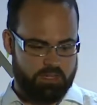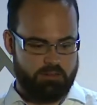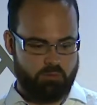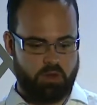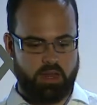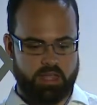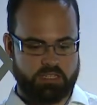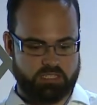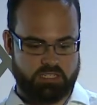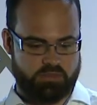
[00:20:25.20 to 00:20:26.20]
what
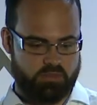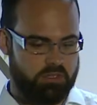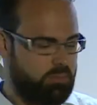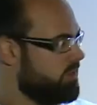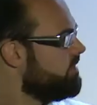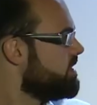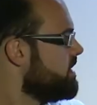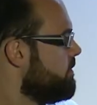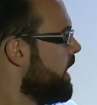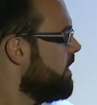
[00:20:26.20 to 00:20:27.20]
layers does for you,
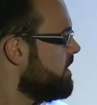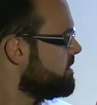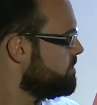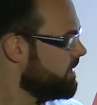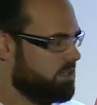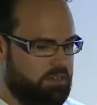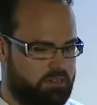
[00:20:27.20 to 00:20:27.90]
previously we had this big